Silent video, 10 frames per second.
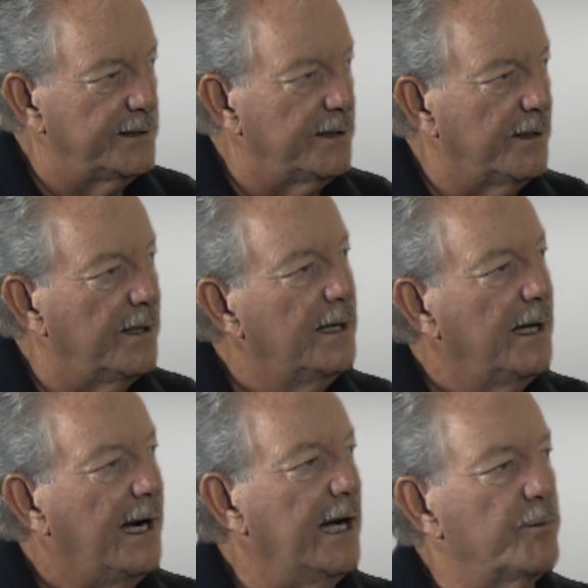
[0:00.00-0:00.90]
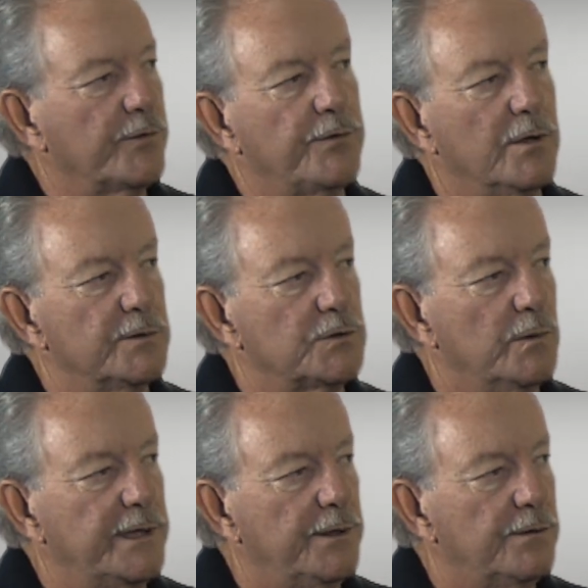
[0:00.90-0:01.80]
into a high-performance
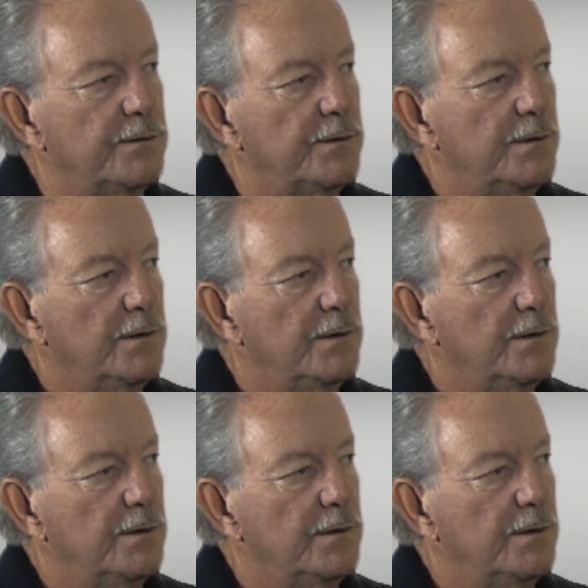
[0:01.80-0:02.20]
window?